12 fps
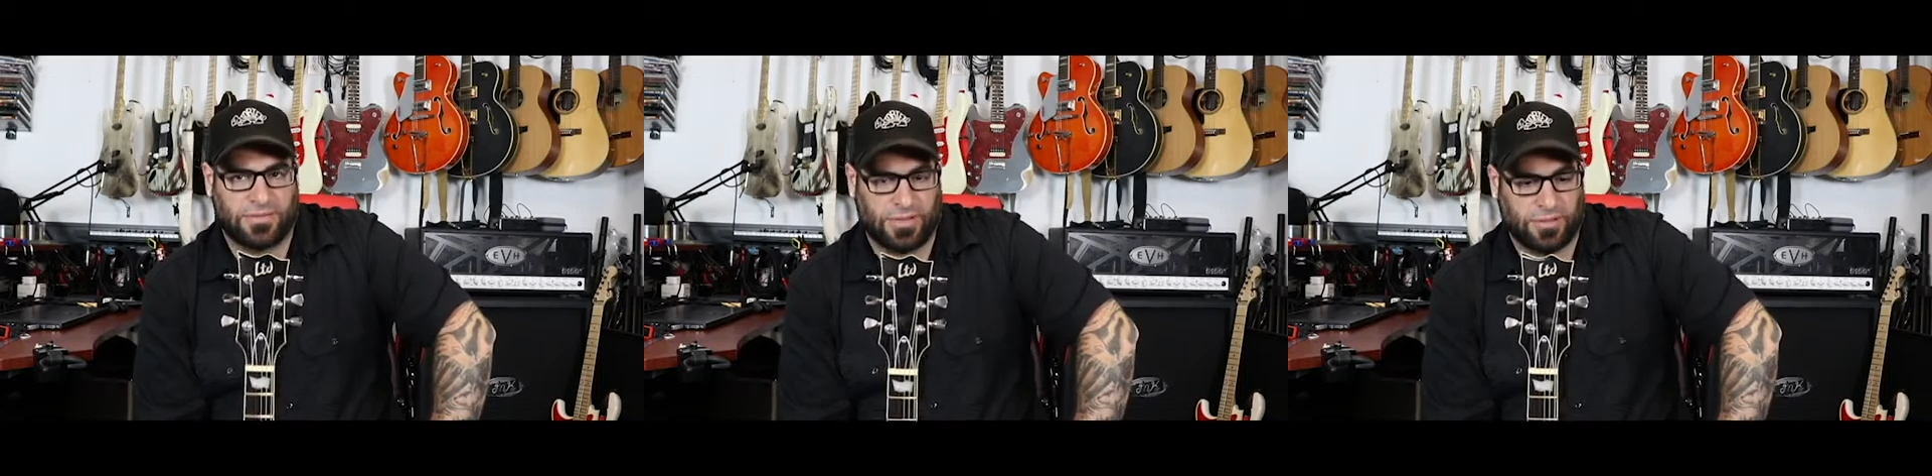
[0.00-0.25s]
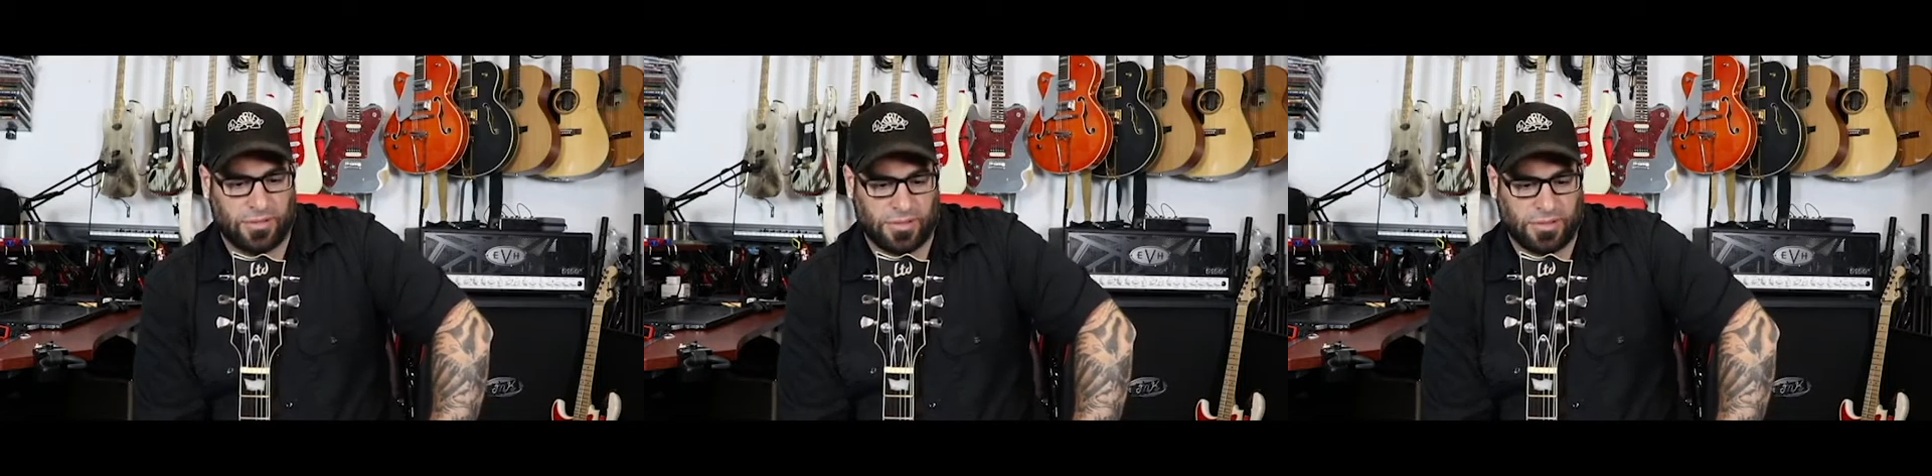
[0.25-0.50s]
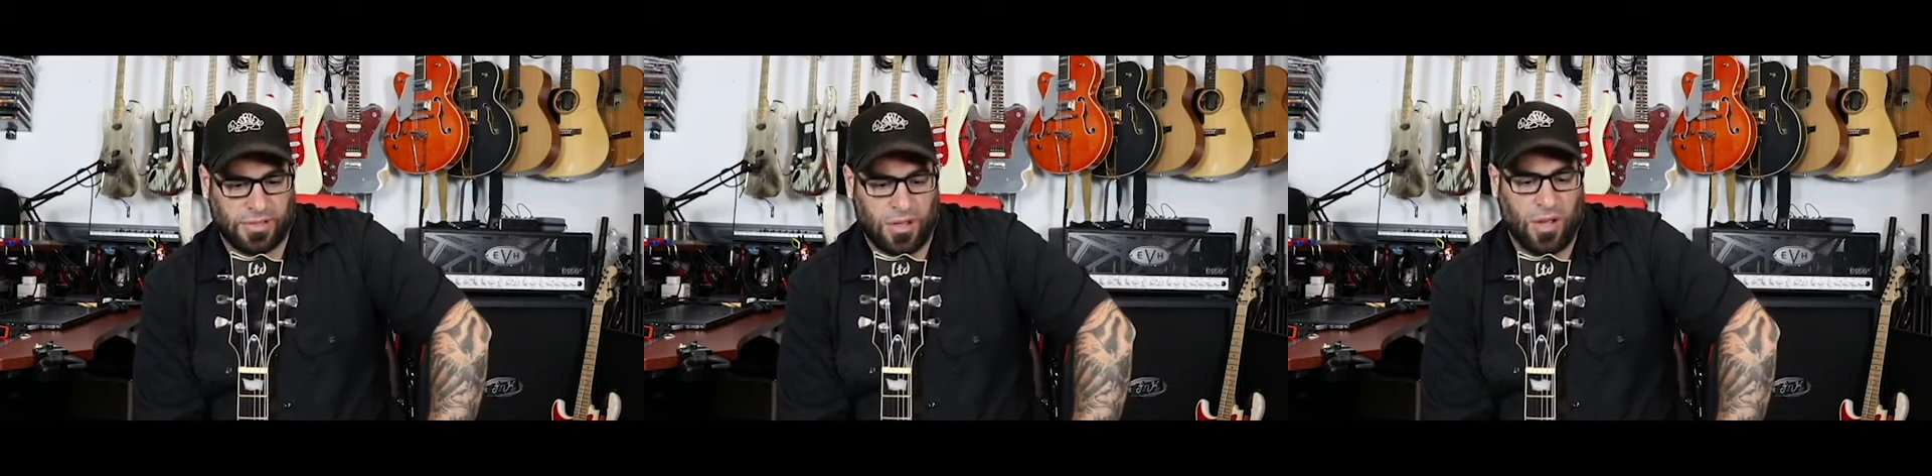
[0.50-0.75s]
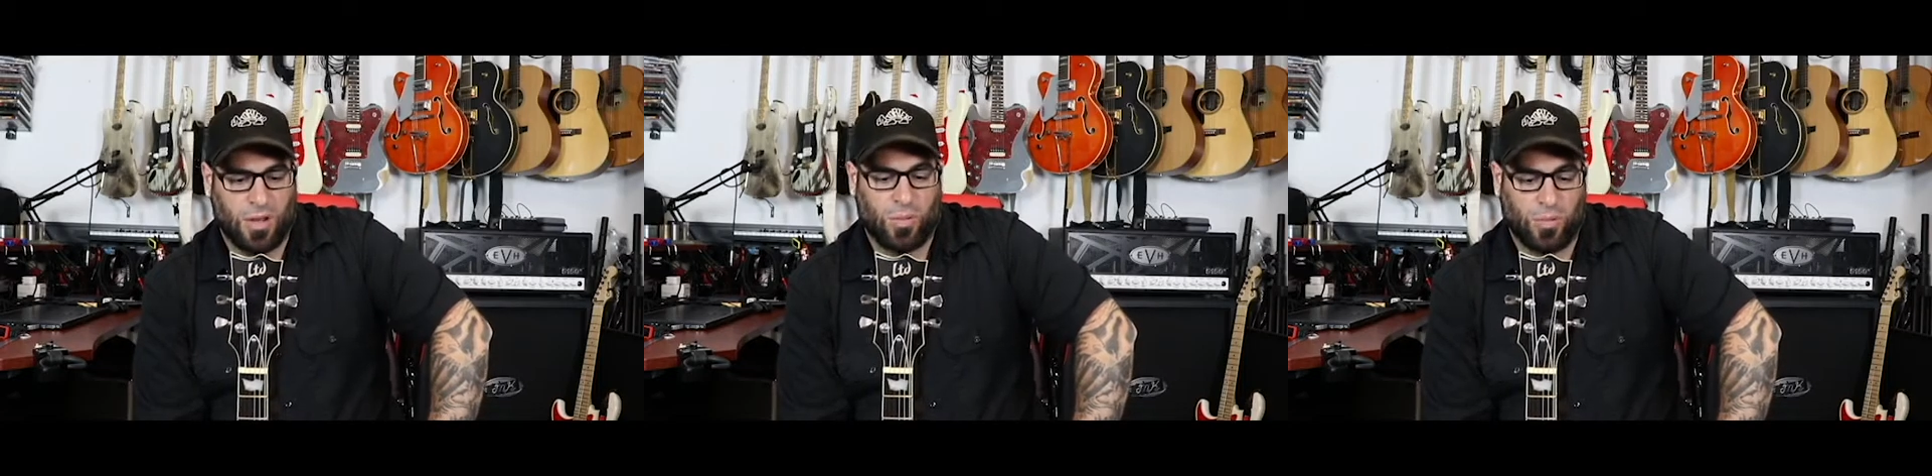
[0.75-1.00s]
tuners.
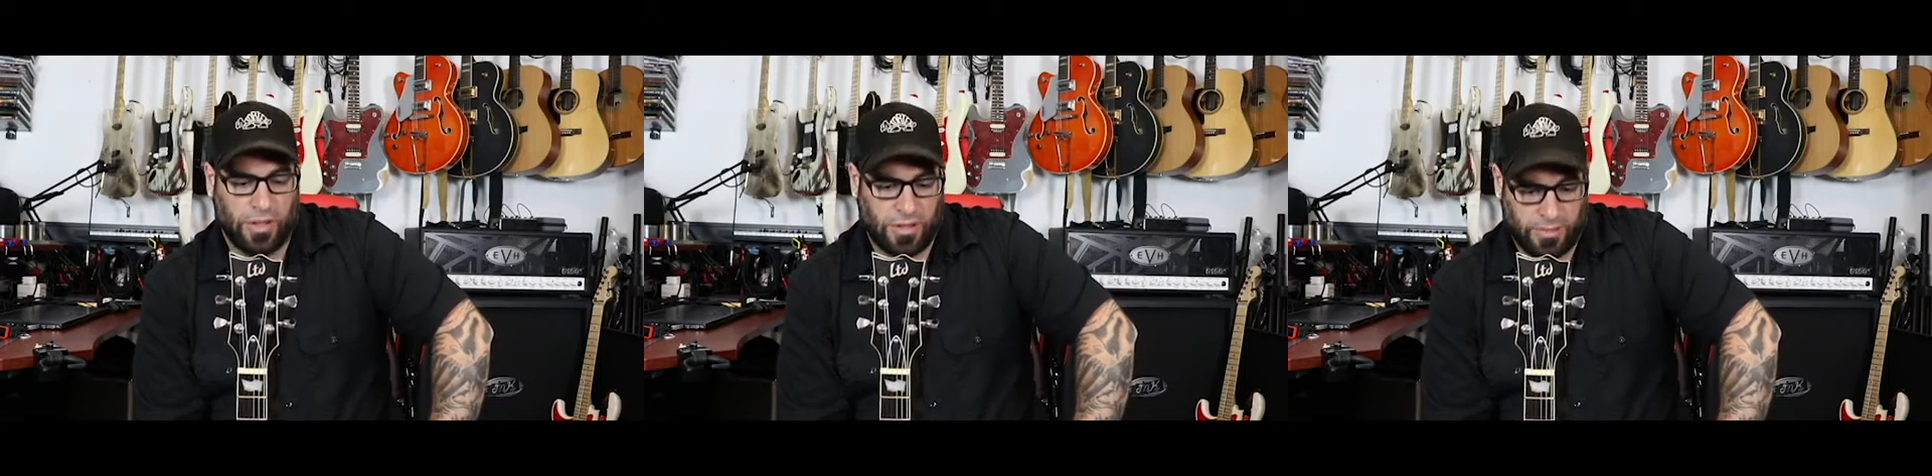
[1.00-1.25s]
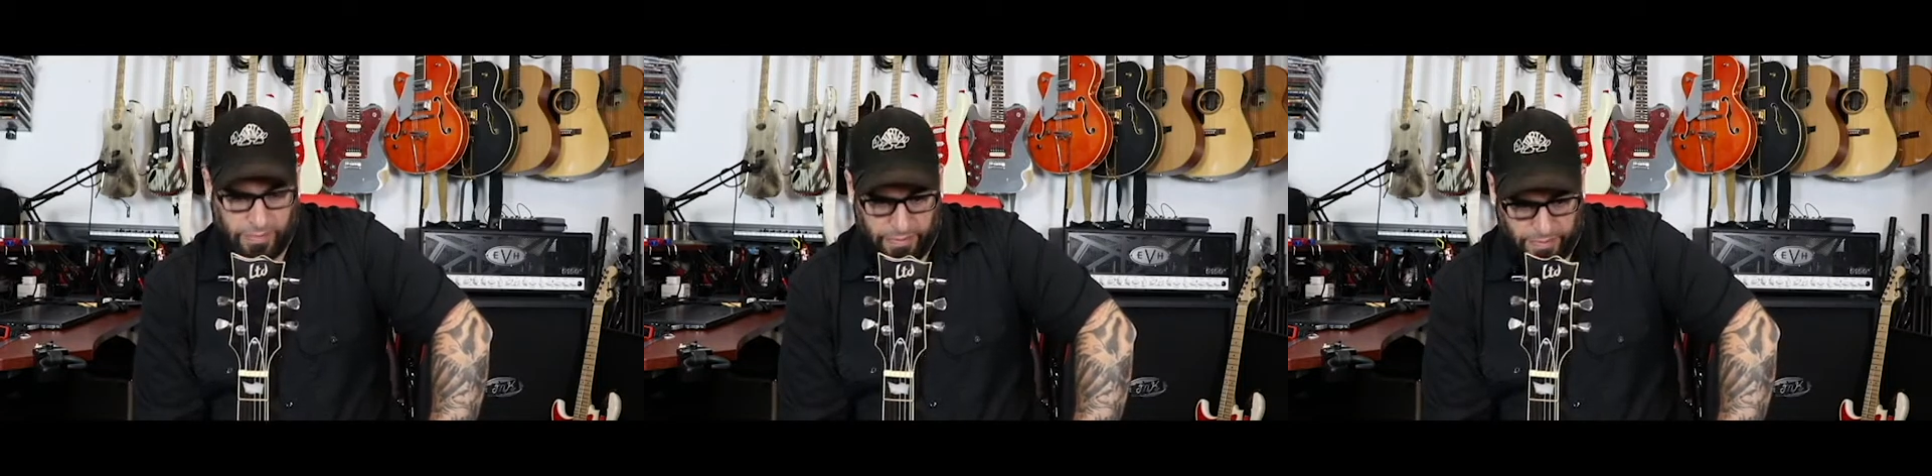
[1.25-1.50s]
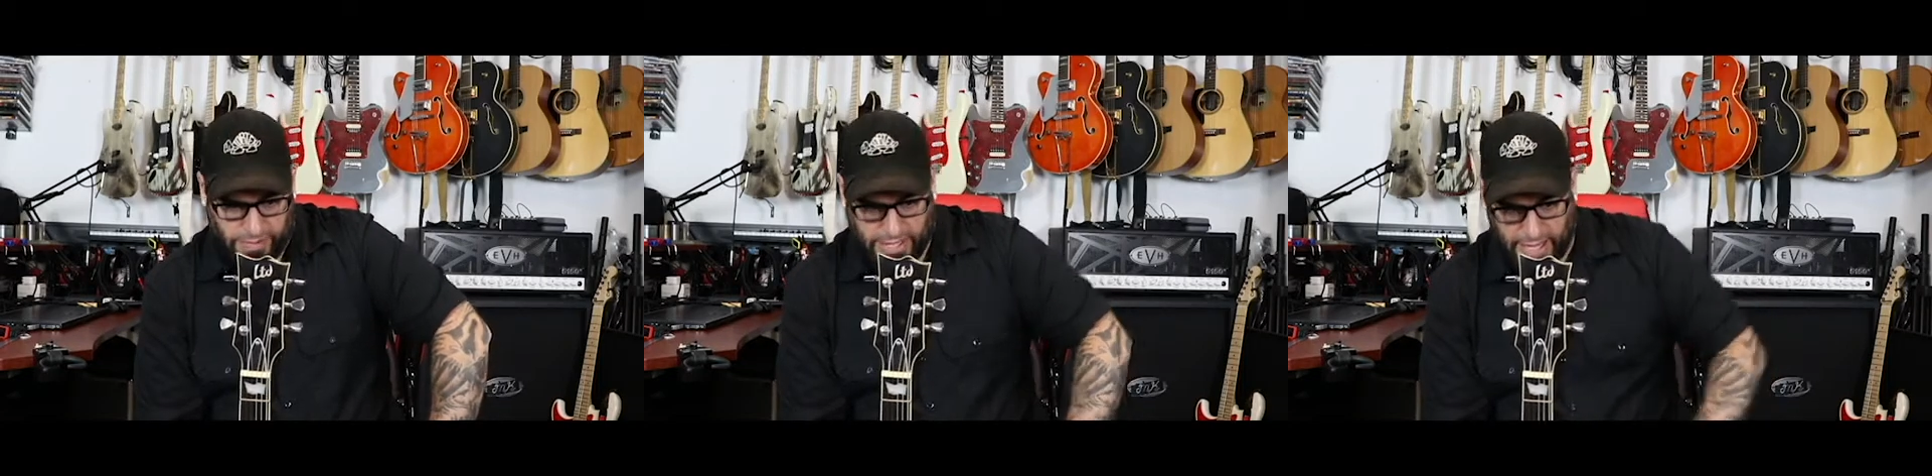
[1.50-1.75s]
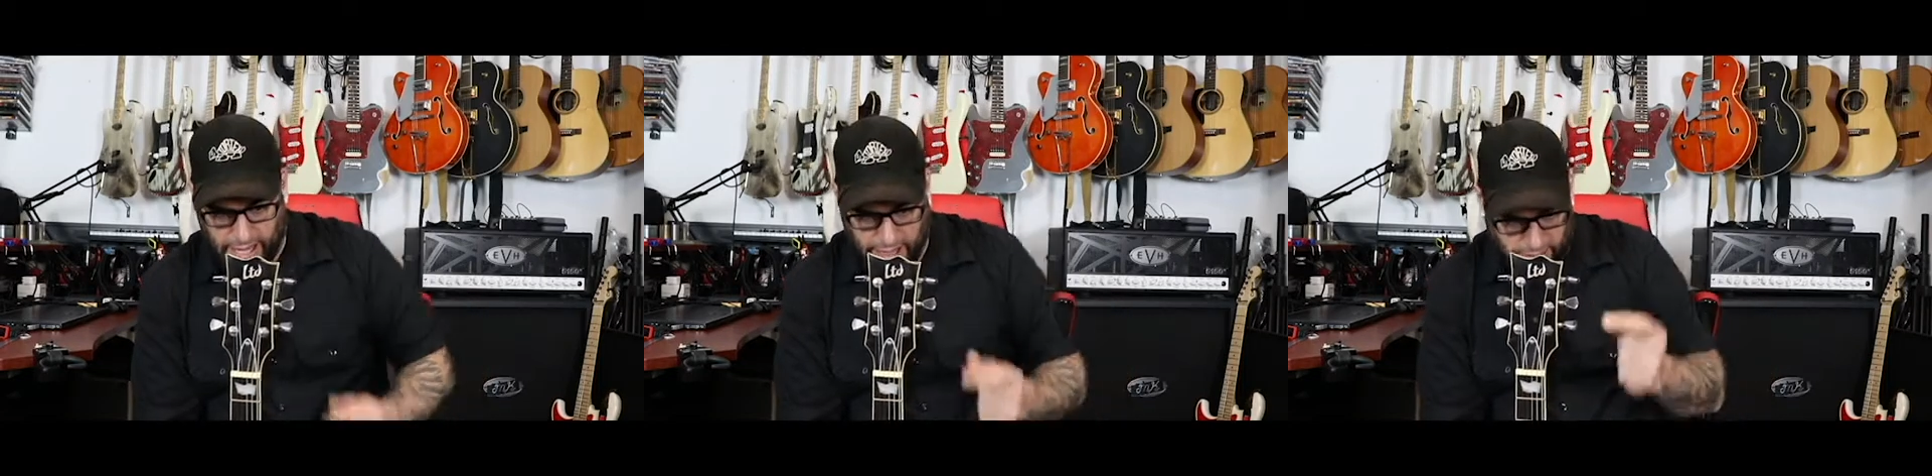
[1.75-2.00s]
One of the
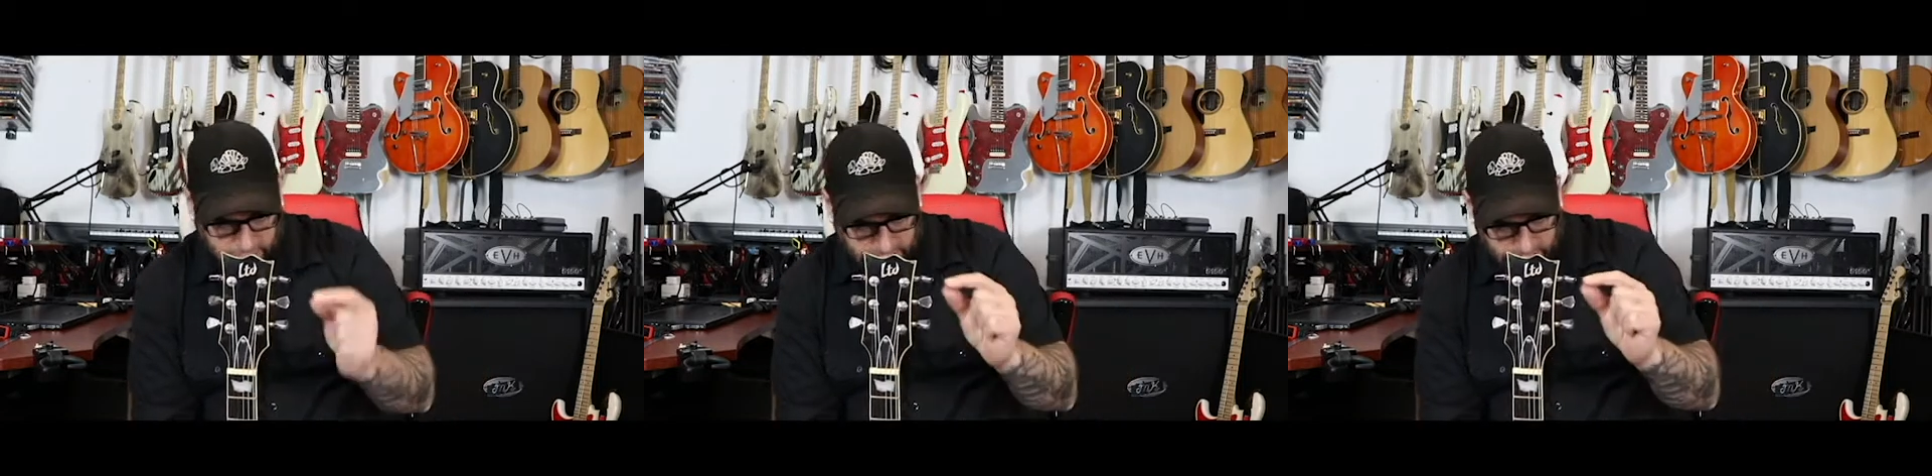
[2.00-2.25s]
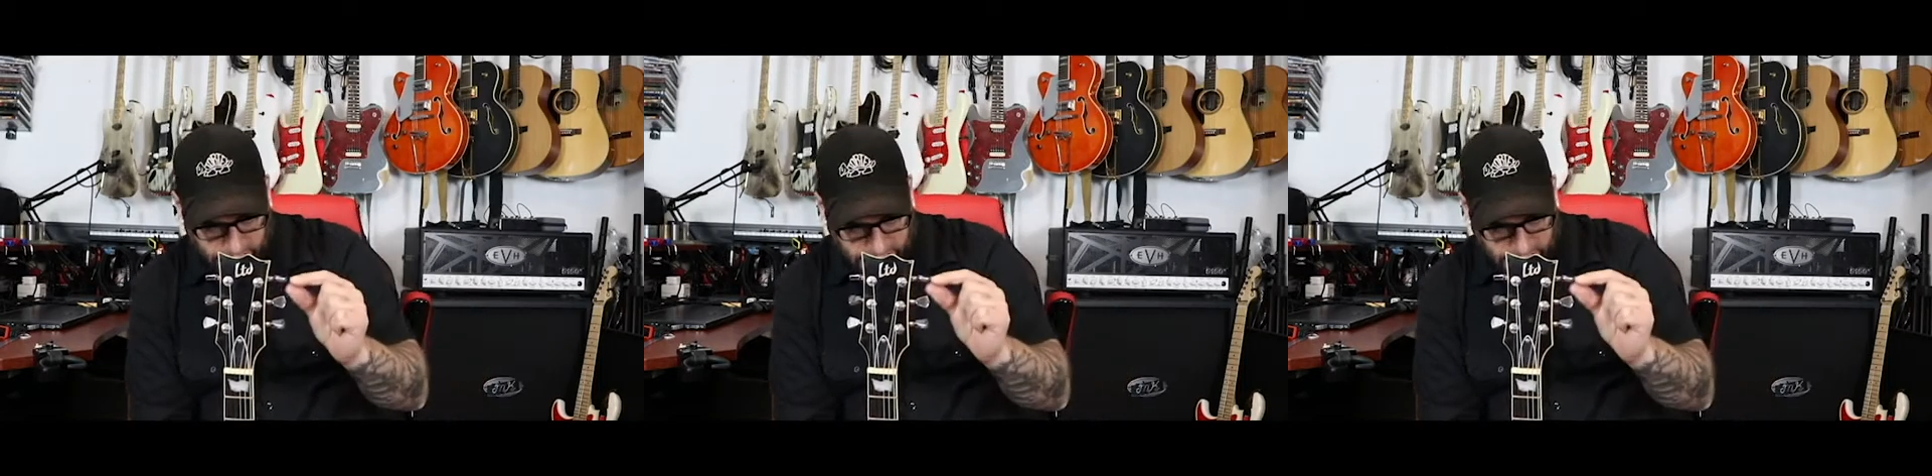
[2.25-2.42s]
telltale